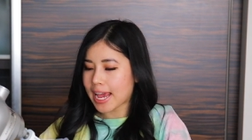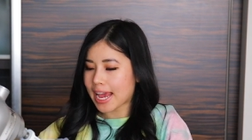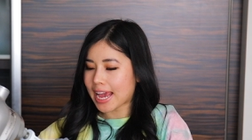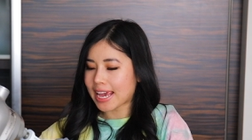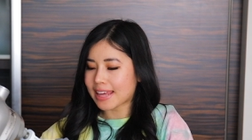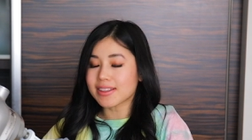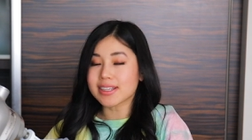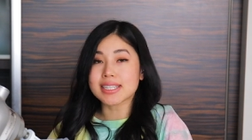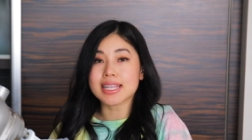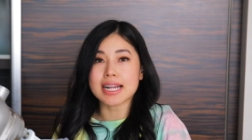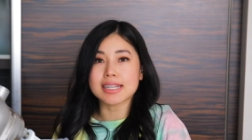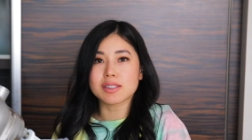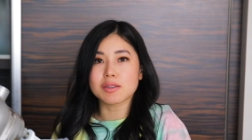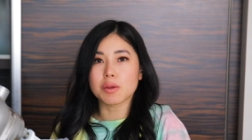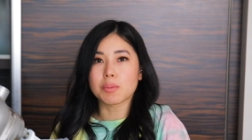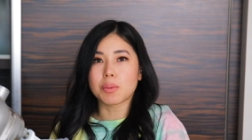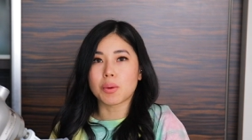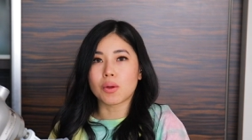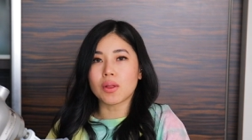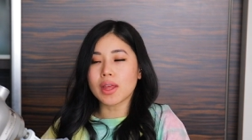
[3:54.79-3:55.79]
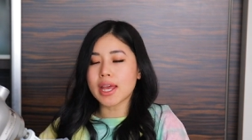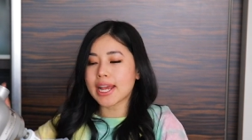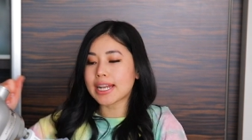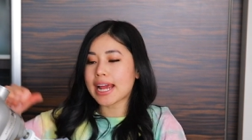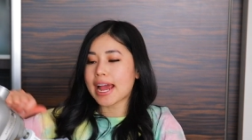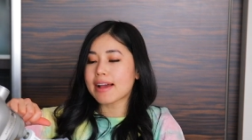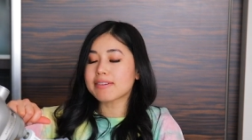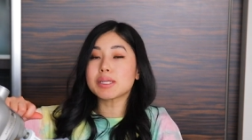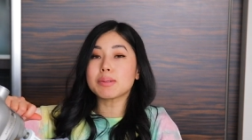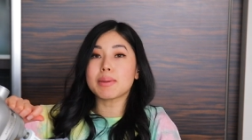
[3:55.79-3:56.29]
and the sides of the bowl, and
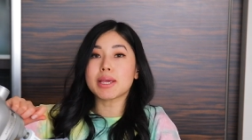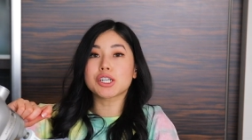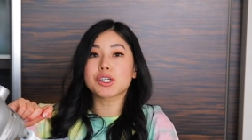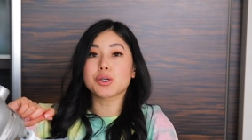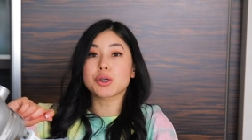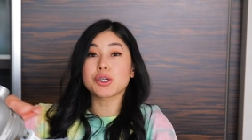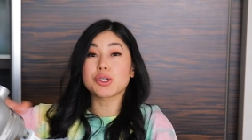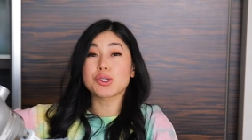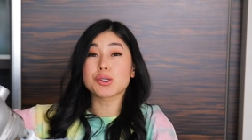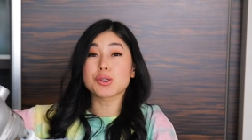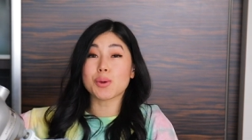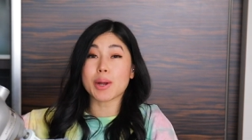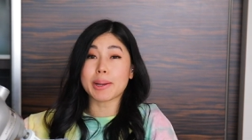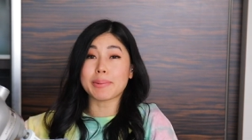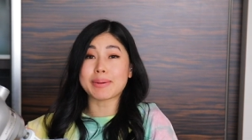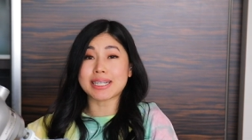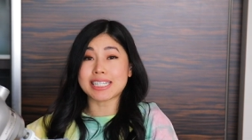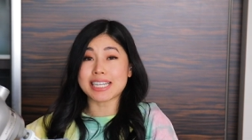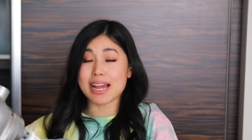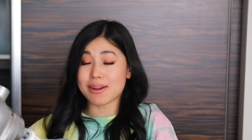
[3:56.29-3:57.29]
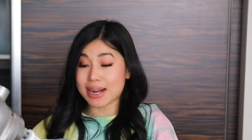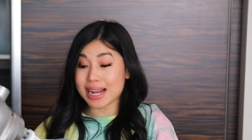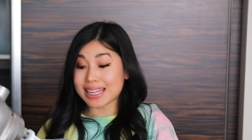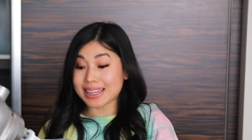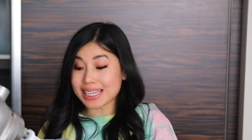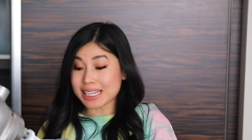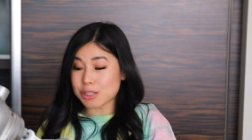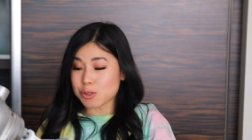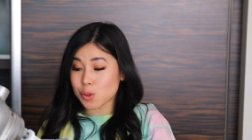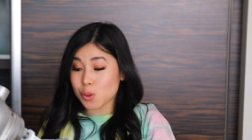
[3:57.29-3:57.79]
you have to make sure you scrape it down at
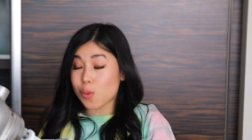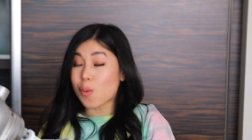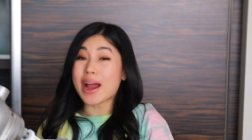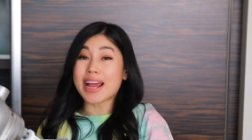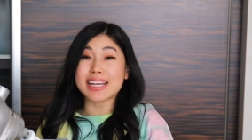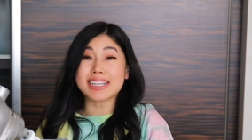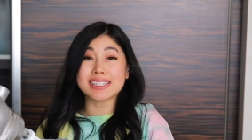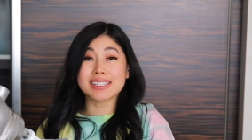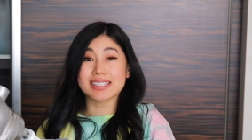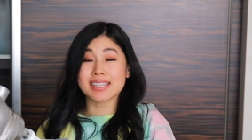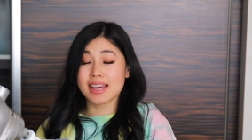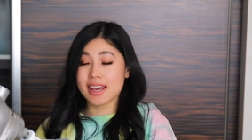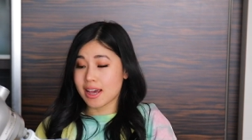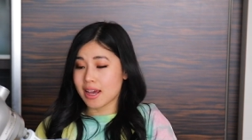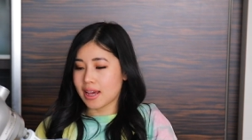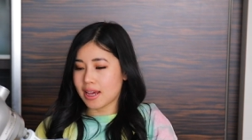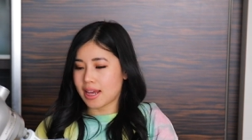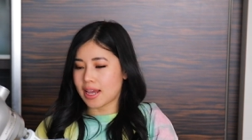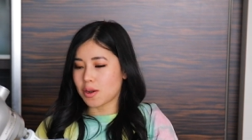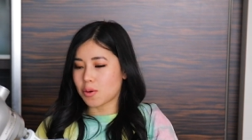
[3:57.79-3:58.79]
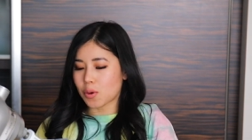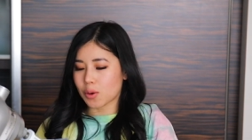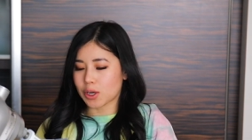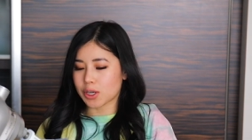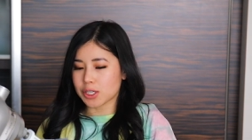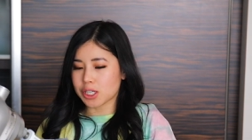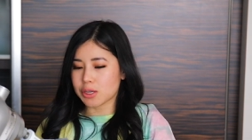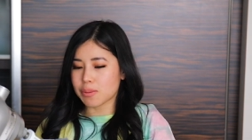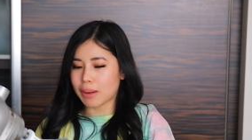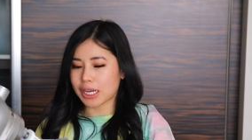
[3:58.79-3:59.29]
least twice in
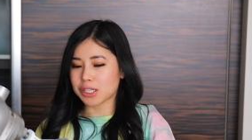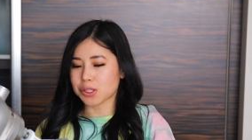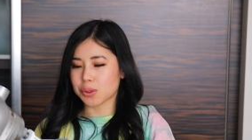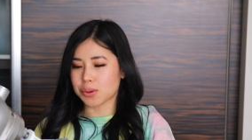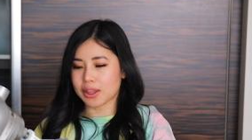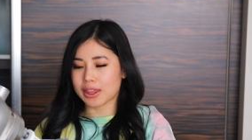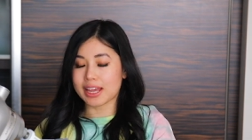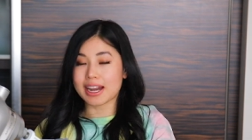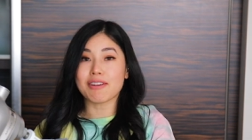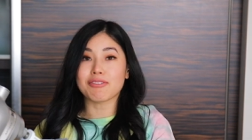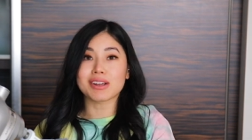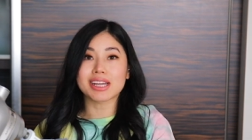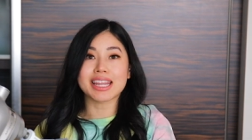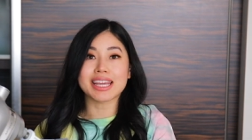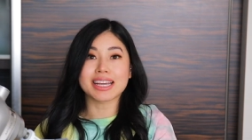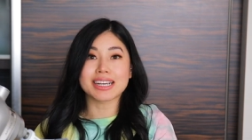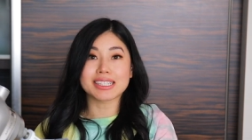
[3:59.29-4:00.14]
order to make sure that everything